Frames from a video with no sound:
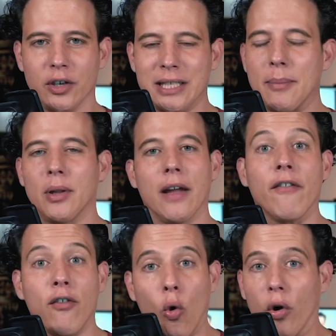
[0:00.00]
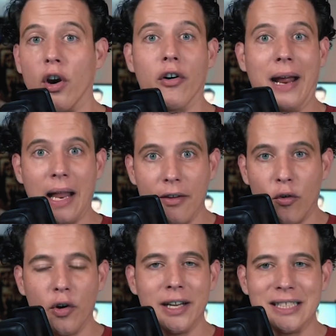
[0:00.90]
example, like Florida or
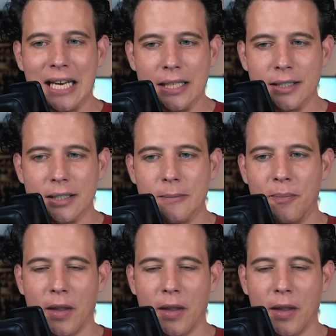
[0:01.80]
California, Texas.